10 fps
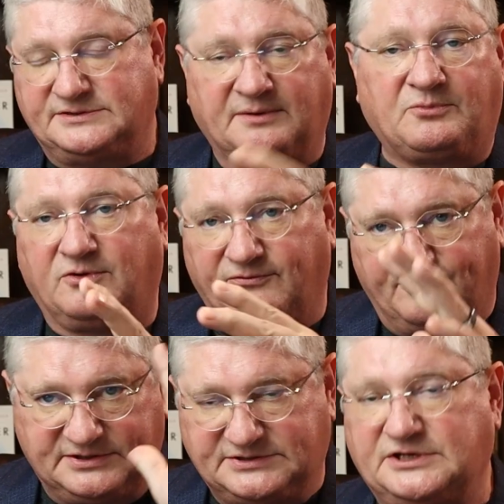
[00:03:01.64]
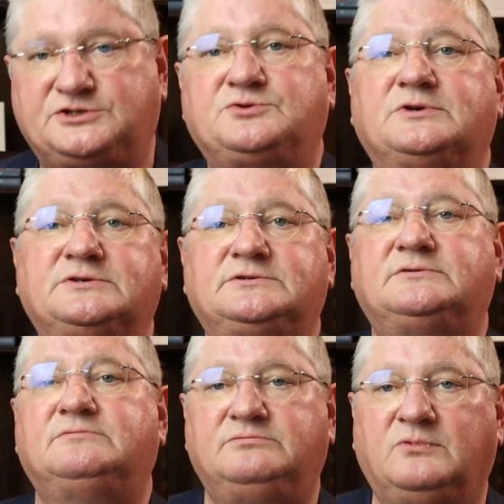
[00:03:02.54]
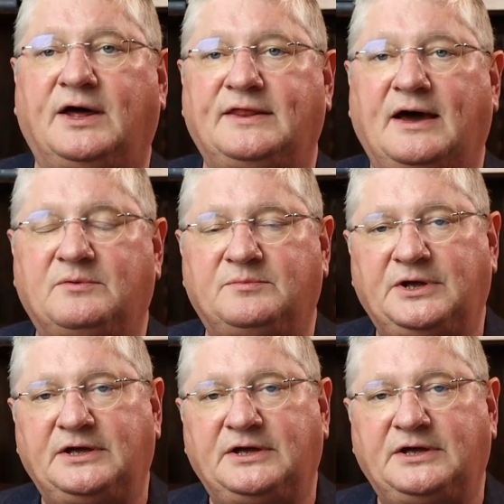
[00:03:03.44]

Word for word: a number of constituents by that would